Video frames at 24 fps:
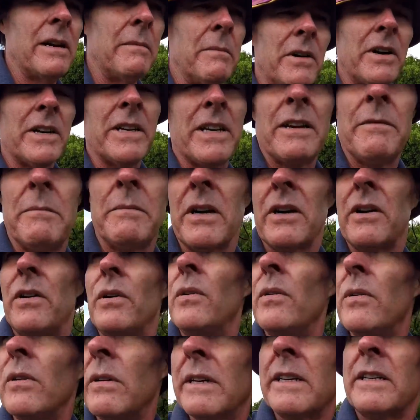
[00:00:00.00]
I might give him a
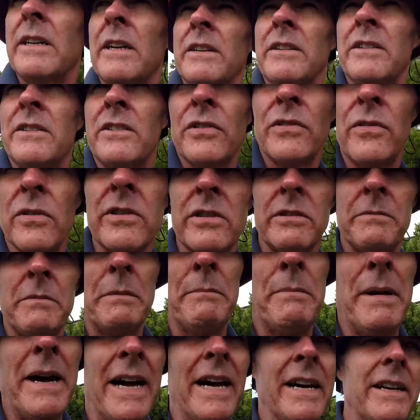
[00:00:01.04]
call and talk to him
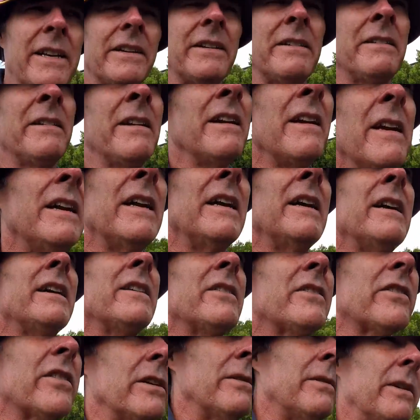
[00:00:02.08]
about it,
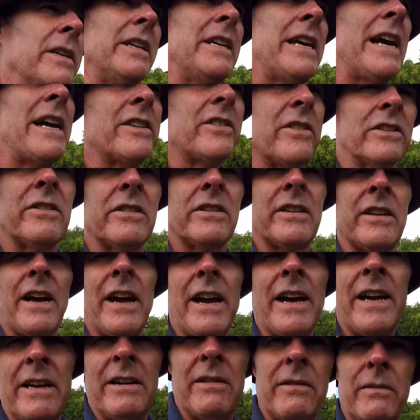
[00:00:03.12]
see what he has to
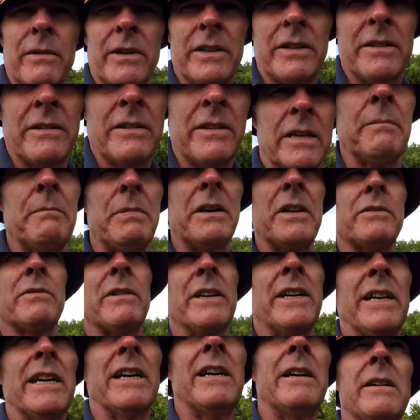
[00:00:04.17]
say, what's the best
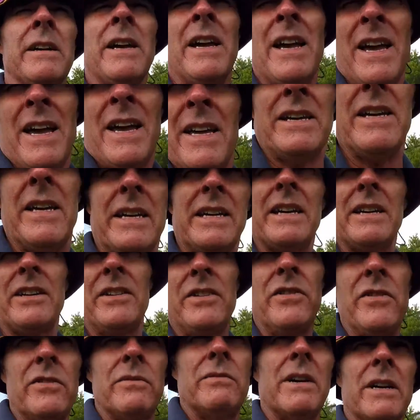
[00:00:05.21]
way to go. You can get
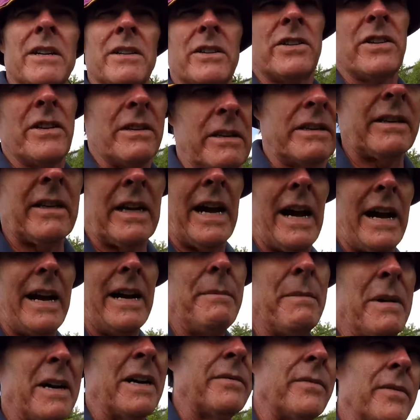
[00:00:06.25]
new ones at
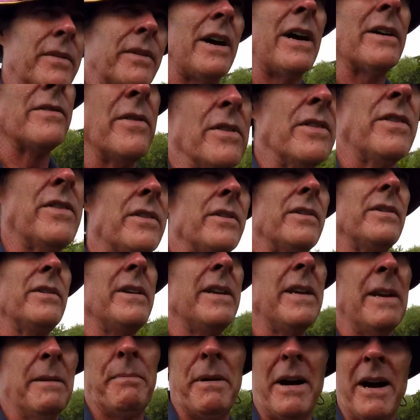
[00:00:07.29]
Kmart for
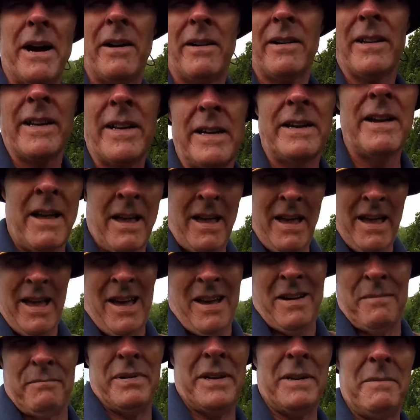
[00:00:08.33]
$130 apparently,
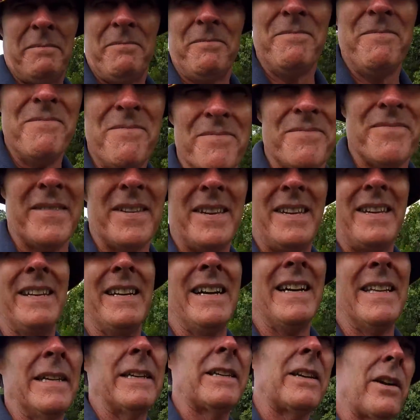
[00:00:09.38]
but you
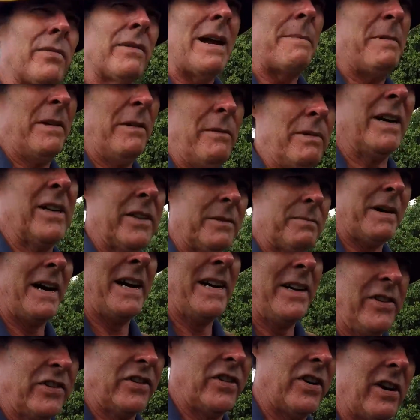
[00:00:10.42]
know, they're crappy ones
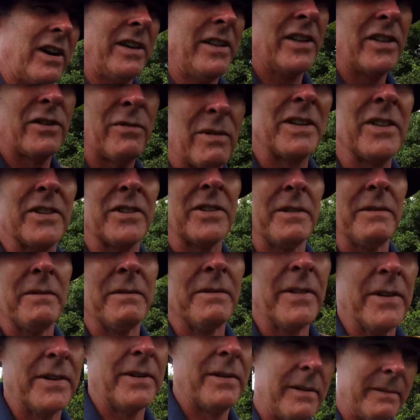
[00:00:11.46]
made in China. These ones
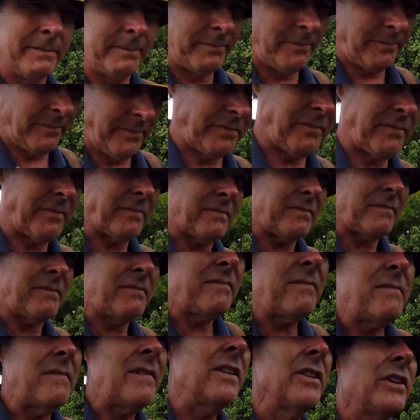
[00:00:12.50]
that
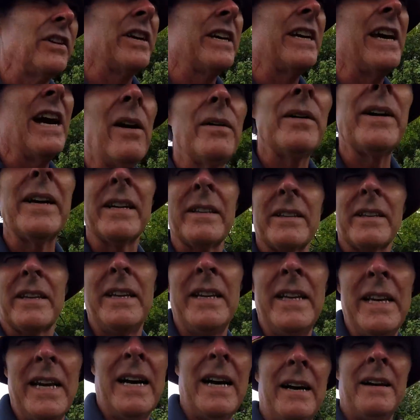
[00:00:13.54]
are going at
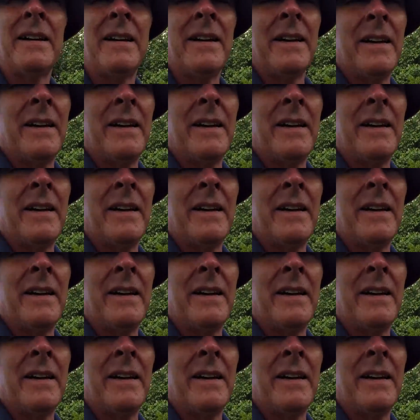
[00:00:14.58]
the